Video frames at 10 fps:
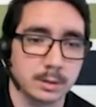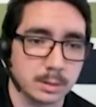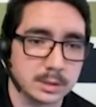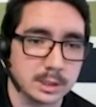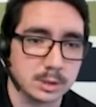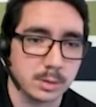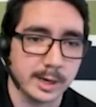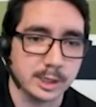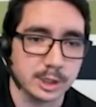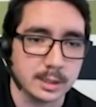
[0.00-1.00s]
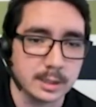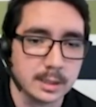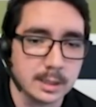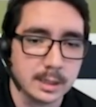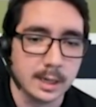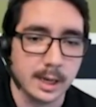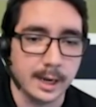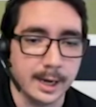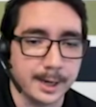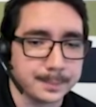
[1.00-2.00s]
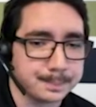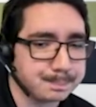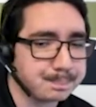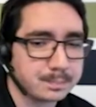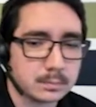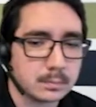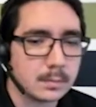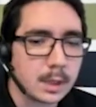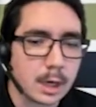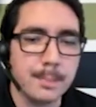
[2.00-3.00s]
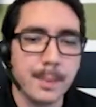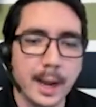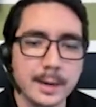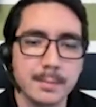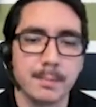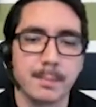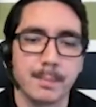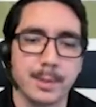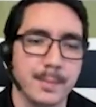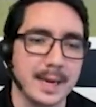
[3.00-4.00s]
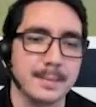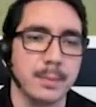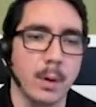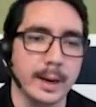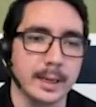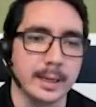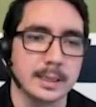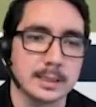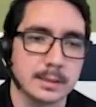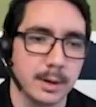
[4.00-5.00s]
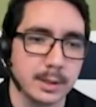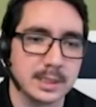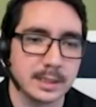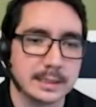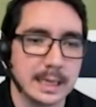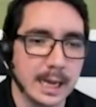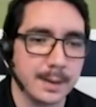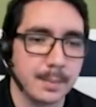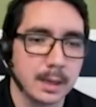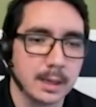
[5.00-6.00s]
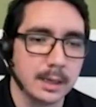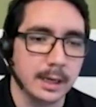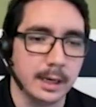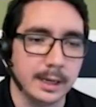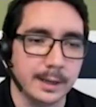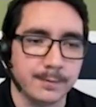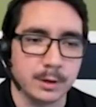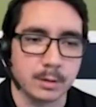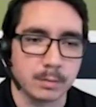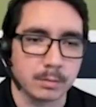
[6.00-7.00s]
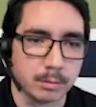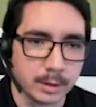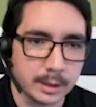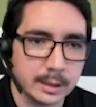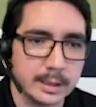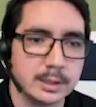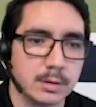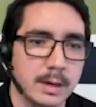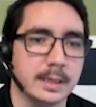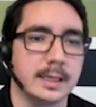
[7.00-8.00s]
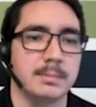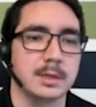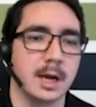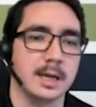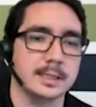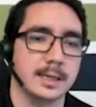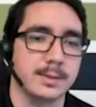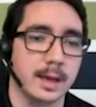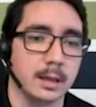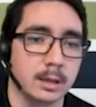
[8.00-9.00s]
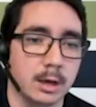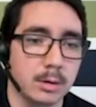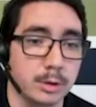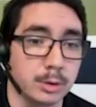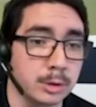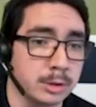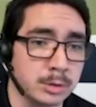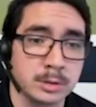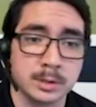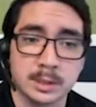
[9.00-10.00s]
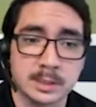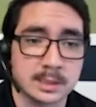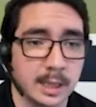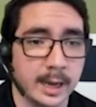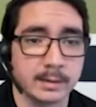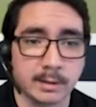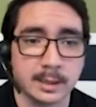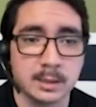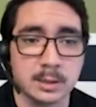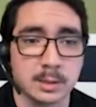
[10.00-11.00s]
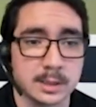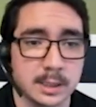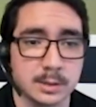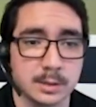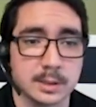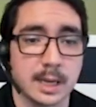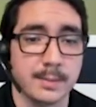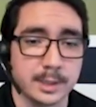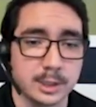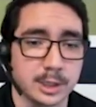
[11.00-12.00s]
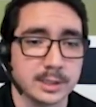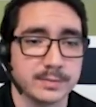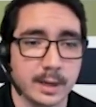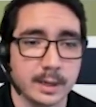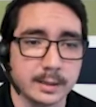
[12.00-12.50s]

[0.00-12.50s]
situation. But the main point is, most of the time, if you're really trying to keep the cost down that low, you can usually just slide right into Essentials and be just fine.